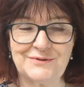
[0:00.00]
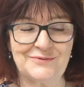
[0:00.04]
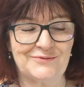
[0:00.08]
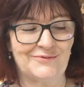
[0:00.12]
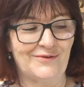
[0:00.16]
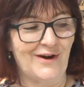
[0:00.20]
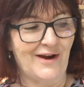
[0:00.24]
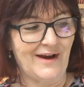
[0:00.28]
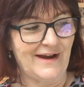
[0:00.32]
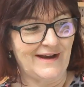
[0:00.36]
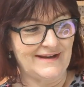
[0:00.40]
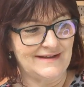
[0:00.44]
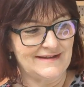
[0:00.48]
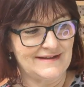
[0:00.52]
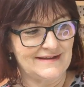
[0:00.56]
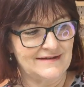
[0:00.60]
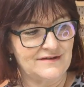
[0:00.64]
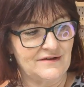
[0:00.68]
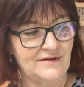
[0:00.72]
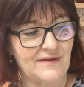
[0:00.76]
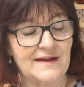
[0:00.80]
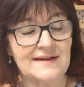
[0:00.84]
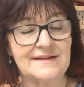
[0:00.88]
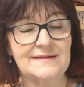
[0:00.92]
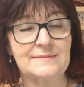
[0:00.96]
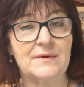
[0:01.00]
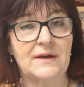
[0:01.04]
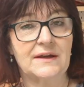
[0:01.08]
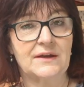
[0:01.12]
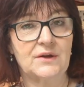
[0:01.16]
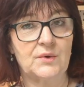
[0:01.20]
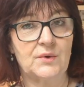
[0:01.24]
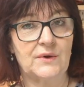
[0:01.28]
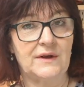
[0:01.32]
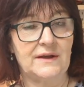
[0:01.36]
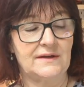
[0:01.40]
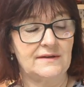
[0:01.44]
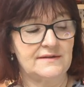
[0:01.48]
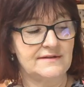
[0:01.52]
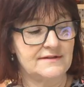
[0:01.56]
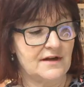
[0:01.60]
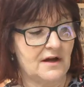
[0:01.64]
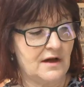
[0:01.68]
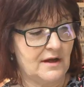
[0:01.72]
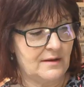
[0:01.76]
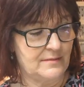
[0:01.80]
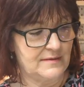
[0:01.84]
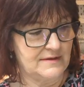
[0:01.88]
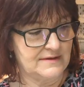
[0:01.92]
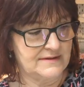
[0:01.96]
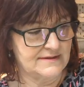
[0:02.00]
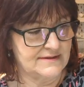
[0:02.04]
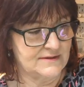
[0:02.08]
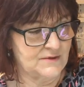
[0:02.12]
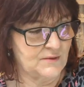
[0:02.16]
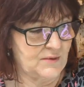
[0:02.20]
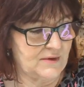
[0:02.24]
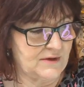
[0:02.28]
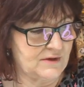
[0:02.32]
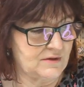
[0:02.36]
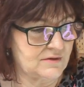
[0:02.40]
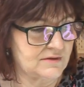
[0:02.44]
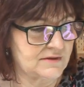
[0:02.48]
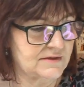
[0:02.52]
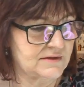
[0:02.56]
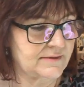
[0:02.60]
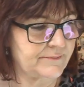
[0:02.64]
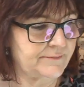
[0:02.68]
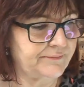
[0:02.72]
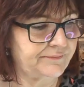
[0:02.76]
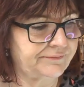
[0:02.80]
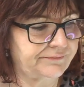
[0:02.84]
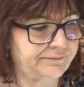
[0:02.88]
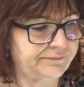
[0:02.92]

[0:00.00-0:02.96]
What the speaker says: Right, so that's my Queen of Diamonds quilt.